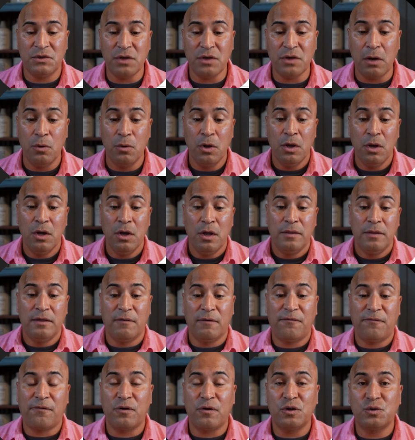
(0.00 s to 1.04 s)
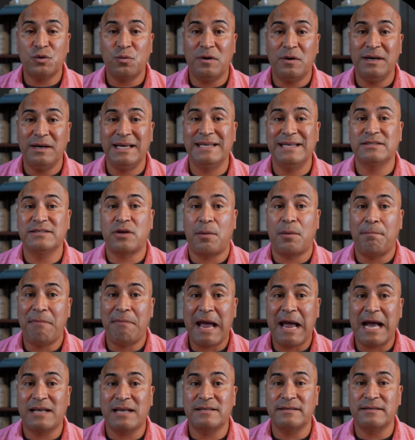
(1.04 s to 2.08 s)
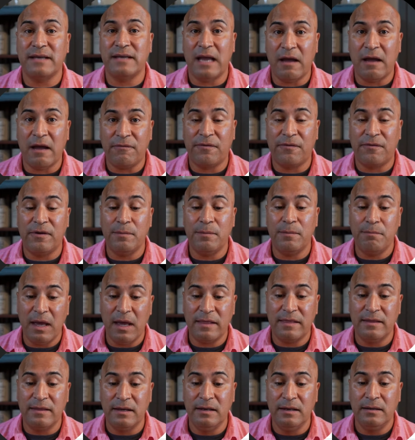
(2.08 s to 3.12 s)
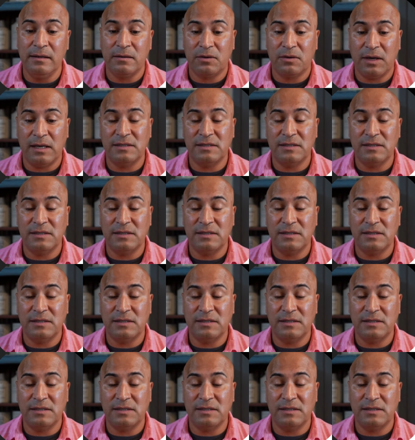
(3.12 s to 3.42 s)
So the first one is our max effort method.